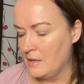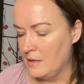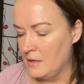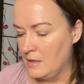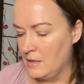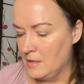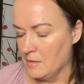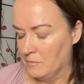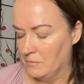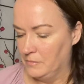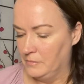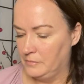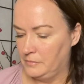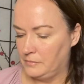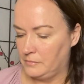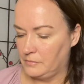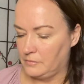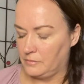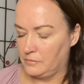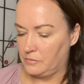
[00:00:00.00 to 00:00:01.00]

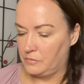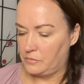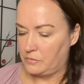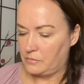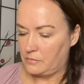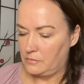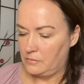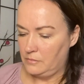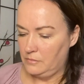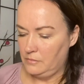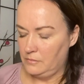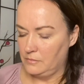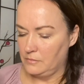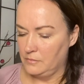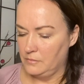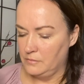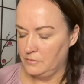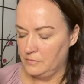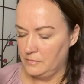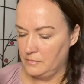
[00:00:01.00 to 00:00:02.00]

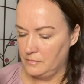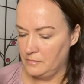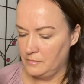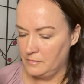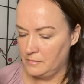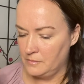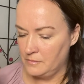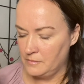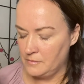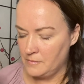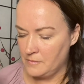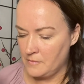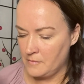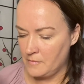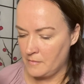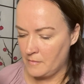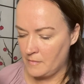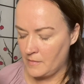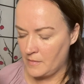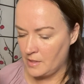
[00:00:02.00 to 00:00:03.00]

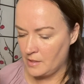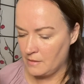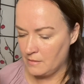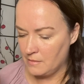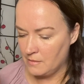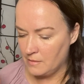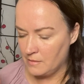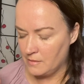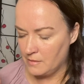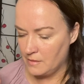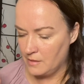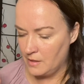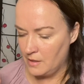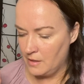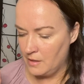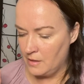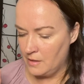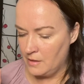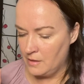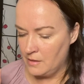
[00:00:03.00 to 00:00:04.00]

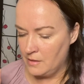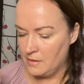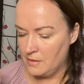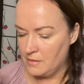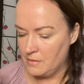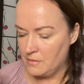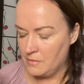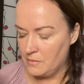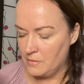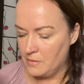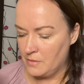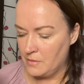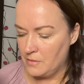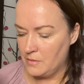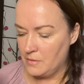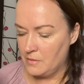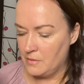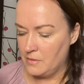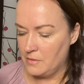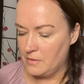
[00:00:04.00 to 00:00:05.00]
Nothing is said.